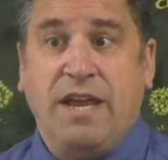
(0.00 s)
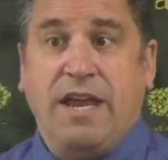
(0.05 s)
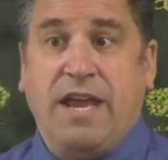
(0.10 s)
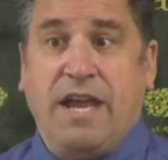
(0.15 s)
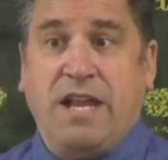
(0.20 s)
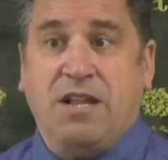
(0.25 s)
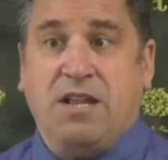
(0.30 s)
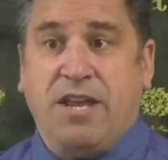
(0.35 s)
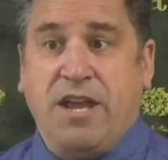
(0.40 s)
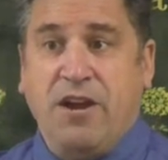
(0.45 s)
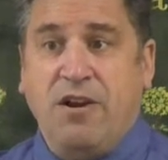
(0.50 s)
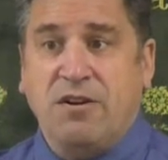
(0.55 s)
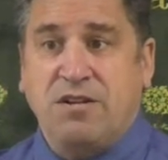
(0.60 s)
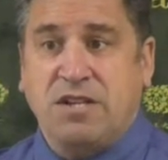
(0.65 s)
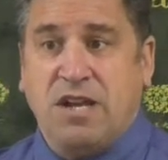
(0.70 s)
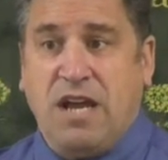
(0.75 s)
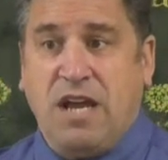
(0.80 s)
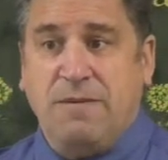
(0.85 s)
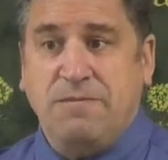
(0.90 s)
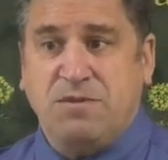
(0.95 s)
And there are
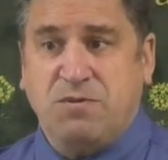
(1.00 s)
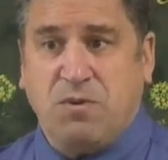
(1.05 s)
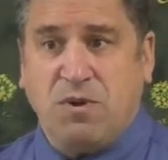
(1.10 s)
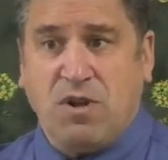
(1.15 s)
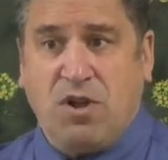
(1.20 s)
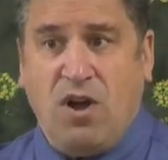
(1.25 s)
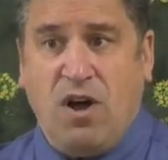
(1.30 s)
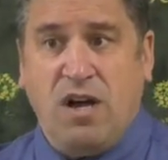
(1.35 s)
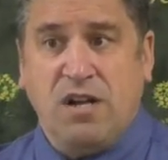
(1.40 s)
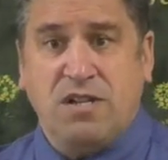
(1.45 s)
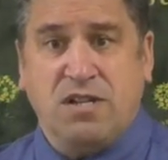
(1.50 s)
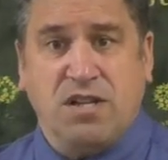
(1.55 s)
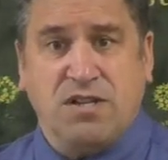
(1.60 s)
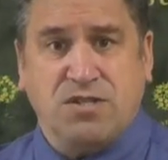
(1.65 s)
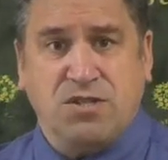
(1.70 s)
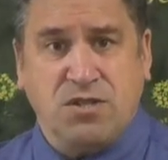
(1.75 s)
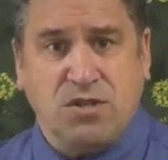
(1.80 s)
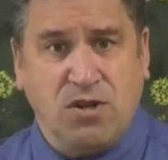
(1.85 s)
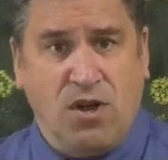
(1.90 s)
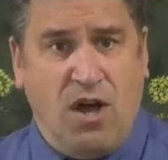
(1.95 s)
times when God
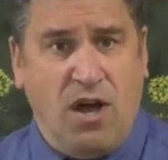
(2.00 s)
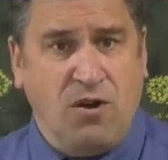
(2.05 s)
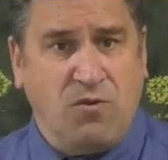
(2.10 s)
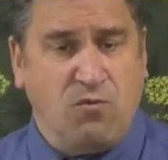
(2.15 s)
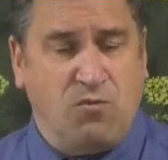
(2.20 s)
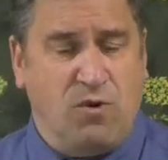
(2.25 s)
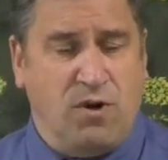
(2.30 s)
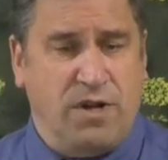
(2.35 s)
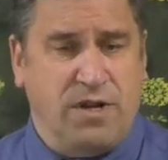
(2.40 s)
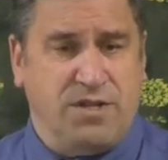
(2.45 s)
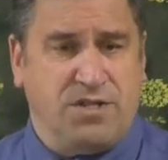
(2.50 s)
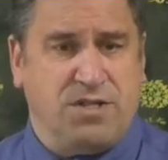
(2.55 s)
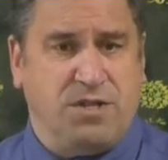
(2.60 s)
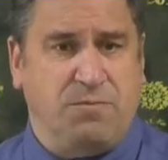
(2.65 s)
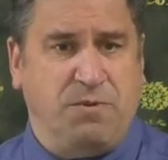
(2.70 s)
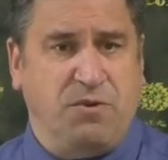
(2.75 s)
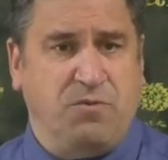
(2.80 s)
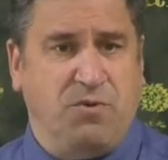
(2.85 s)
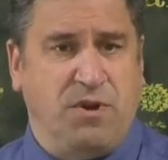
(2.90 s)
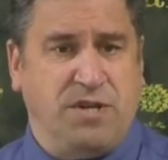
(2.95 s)
does not want us to
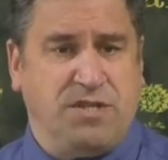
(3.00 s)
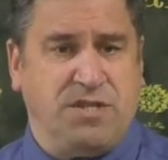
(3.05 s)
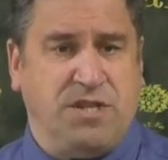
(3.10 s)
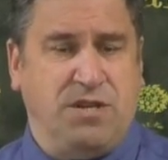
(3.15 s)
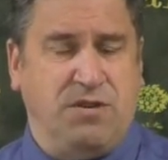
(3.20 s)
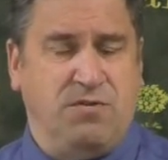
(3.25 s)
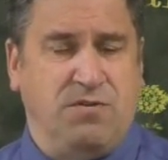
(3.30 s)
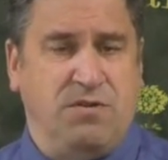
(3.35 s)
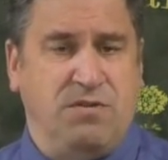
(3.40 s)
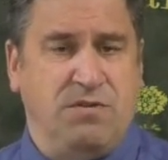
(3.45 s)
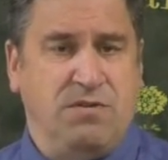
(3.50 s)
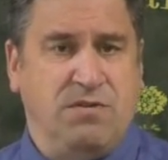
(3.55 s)
be rescued,